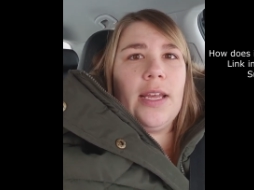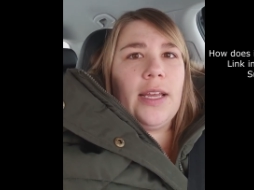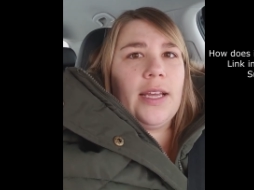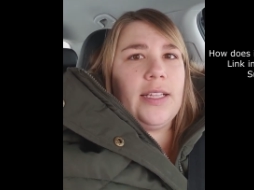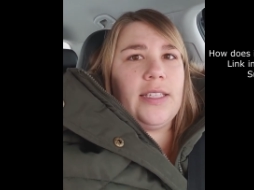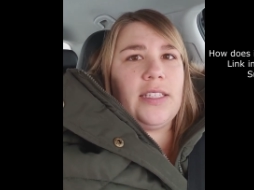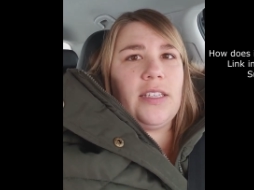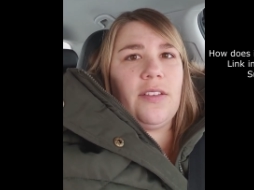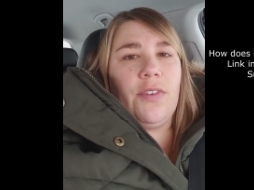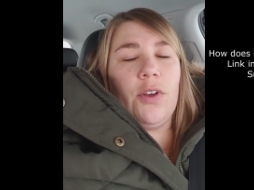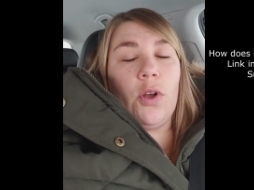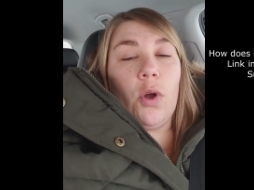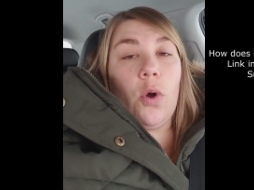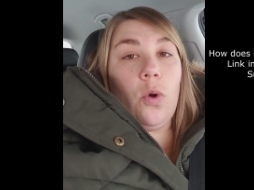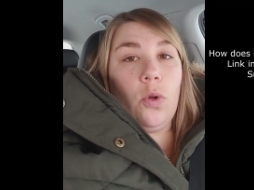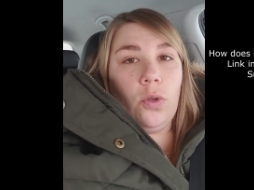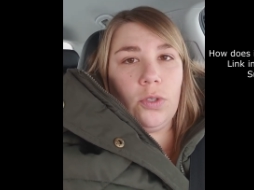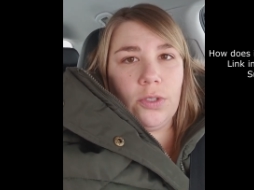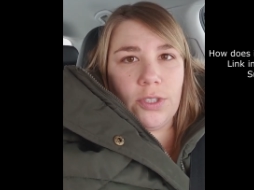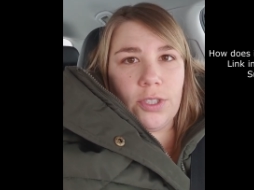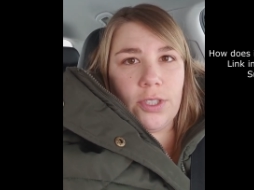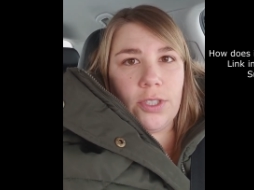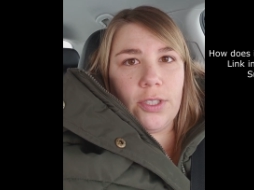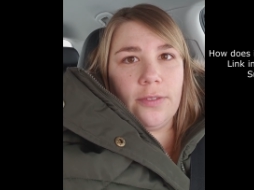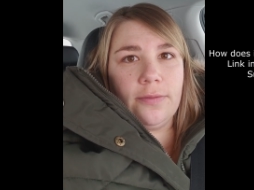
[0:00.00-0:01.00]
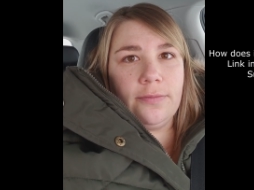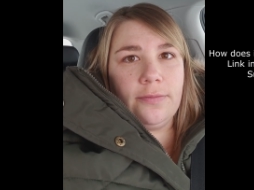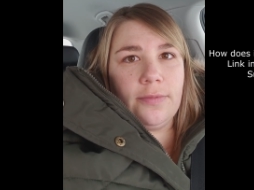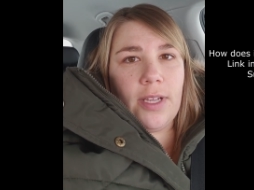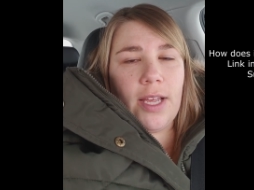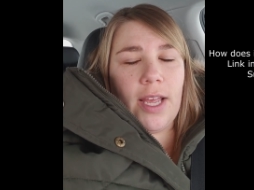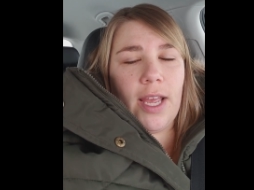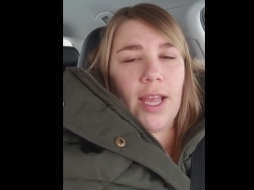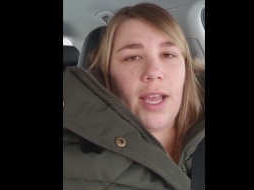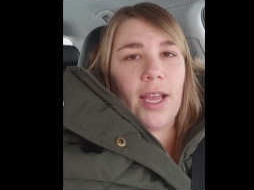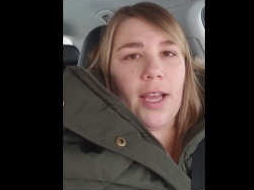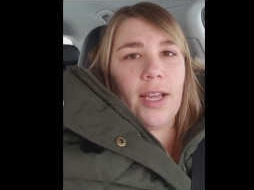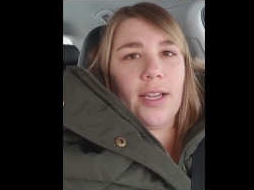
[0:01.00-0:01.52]
it's even colder
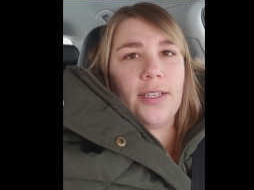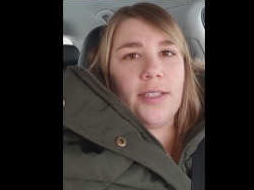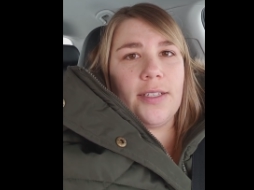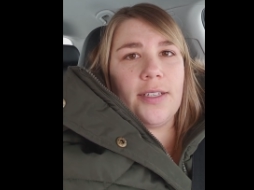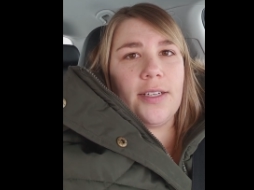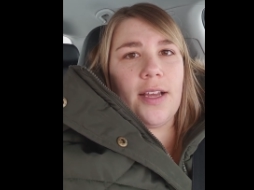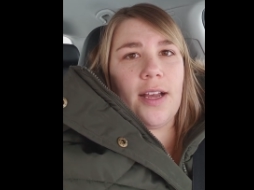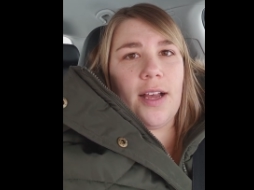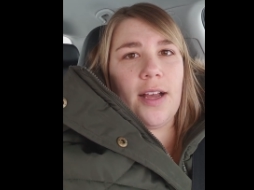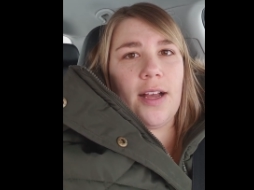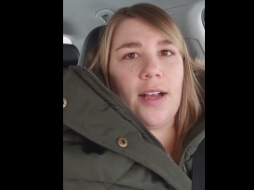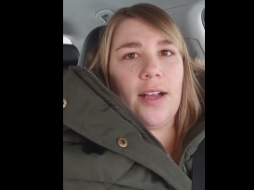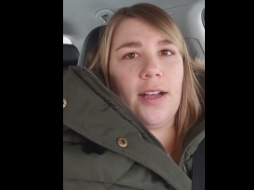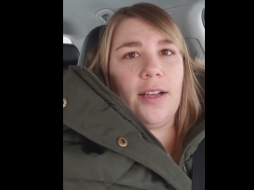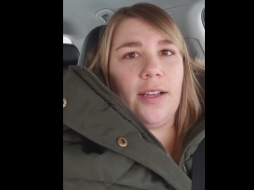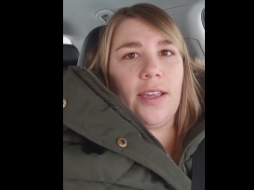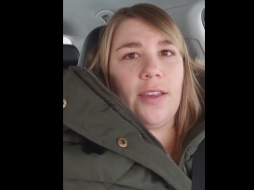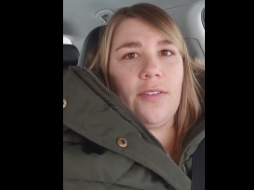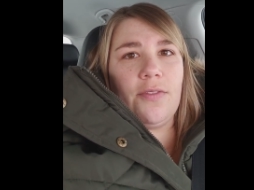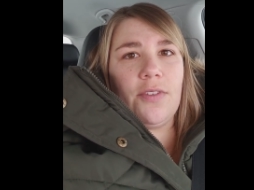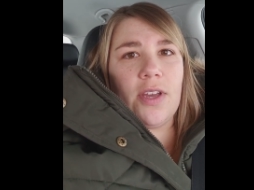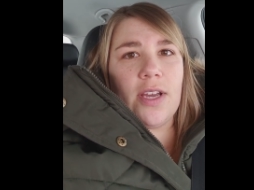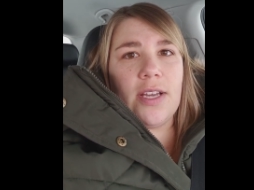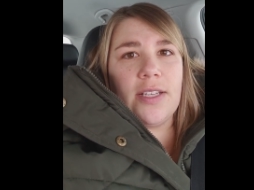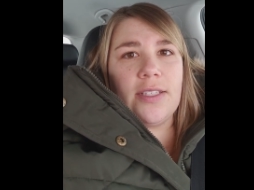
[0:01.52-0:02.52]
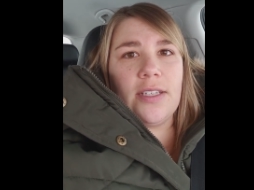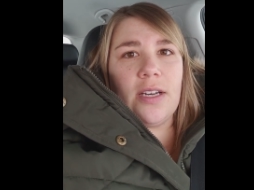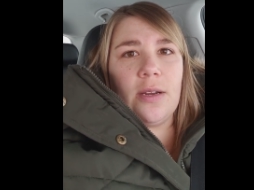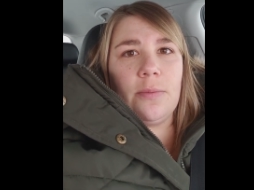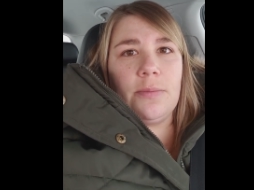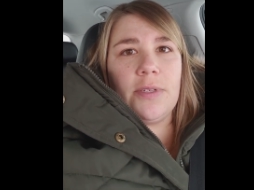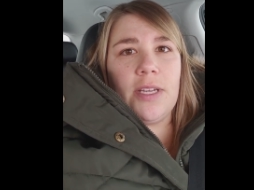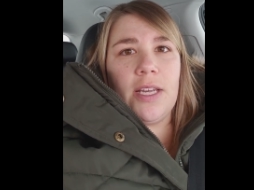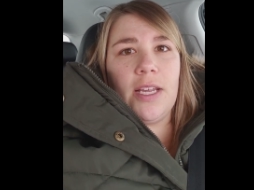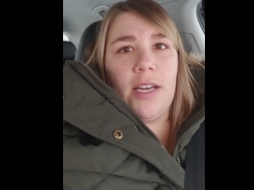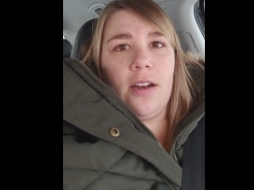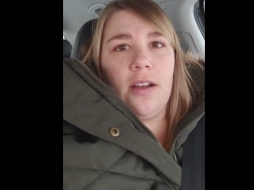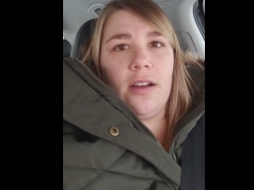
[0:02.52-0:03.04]
and uh, give you guys an
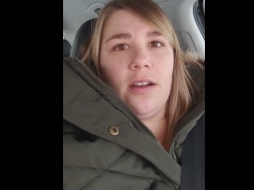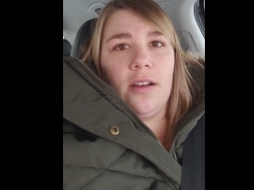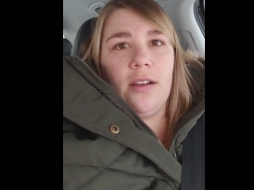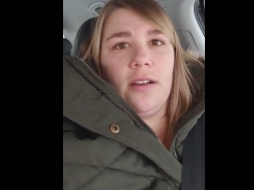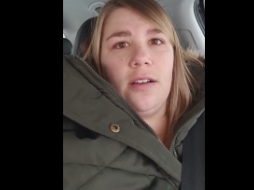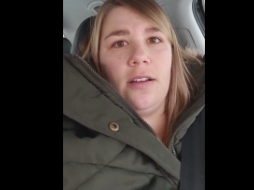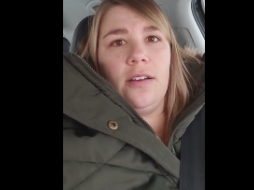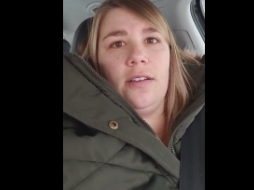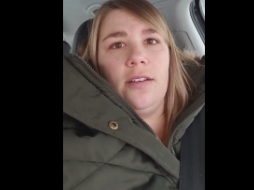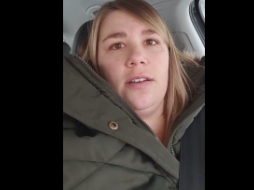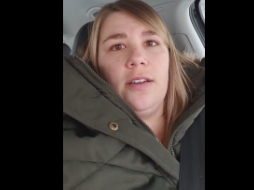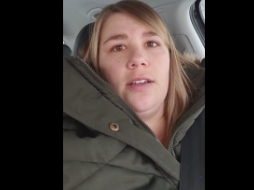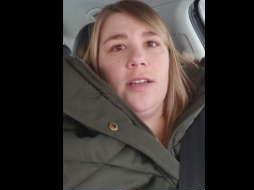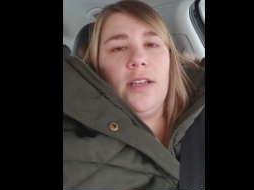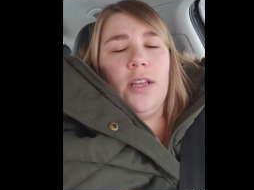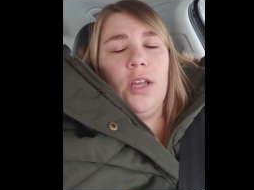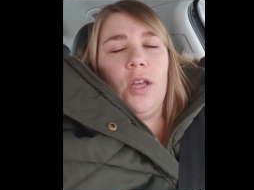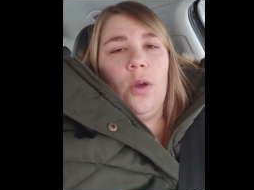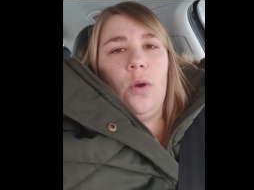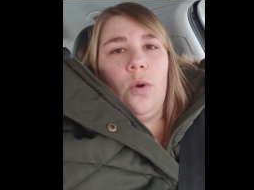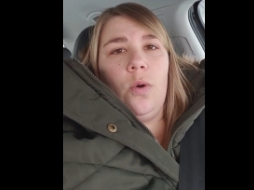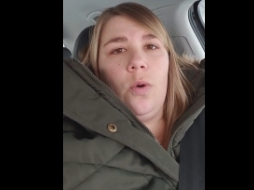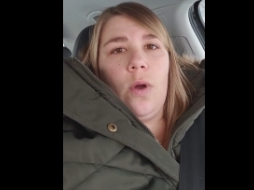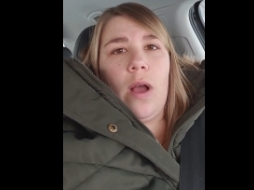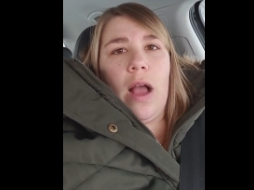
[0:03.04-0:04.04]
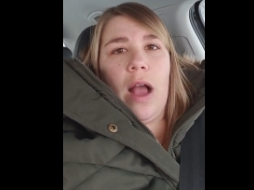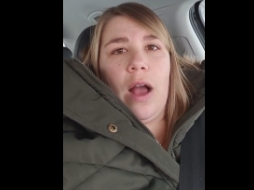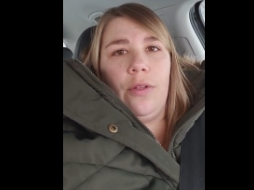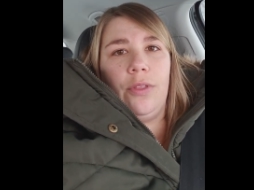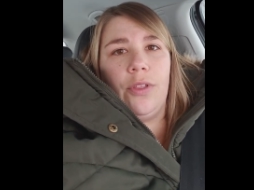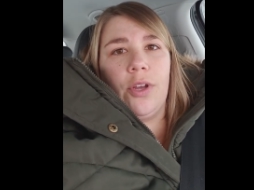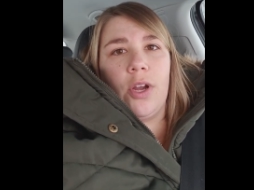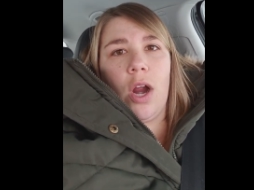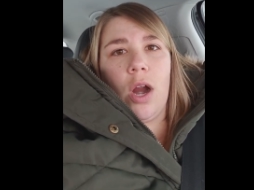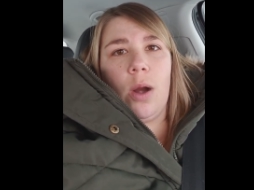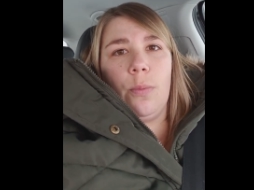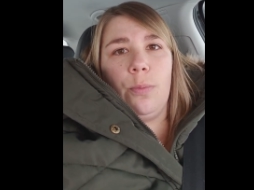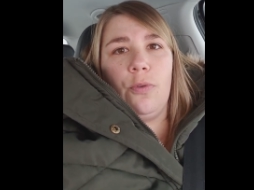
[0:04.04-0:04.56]
update on how
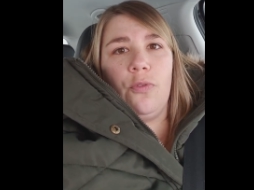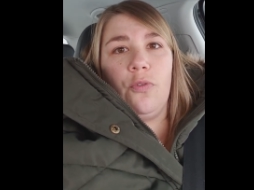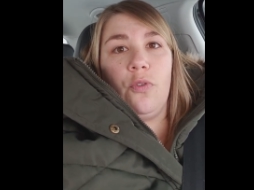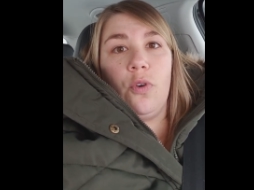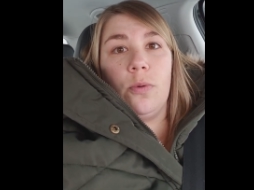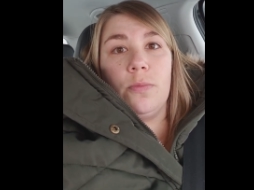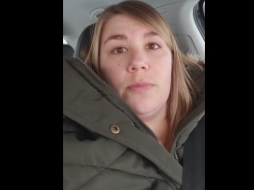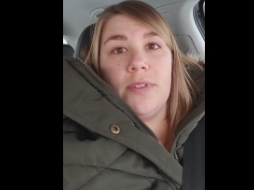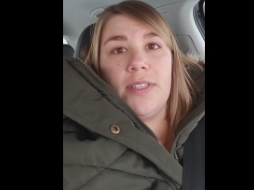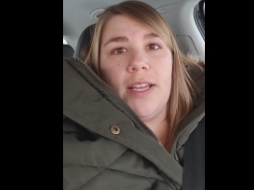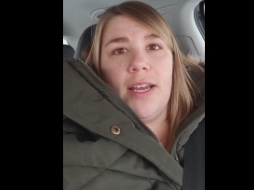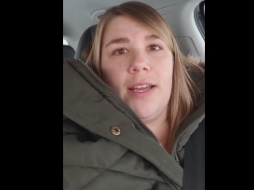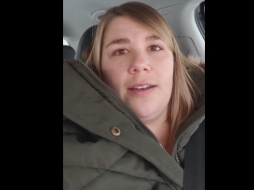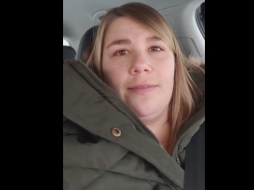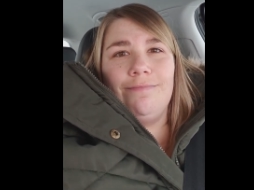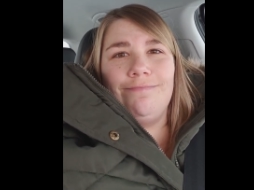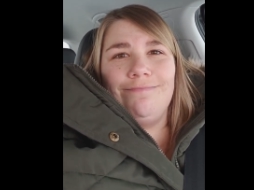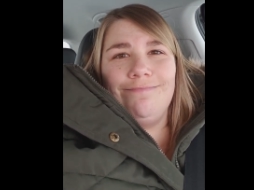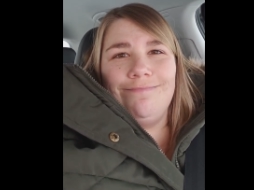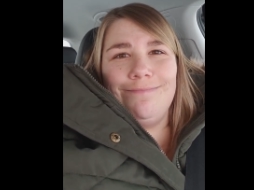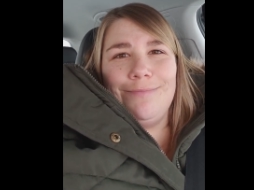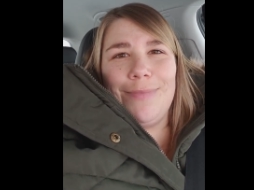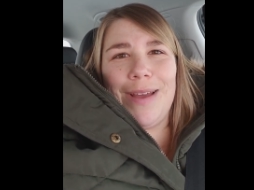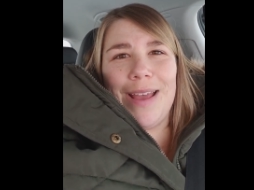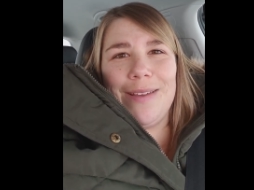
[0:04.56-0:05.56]
the car performs then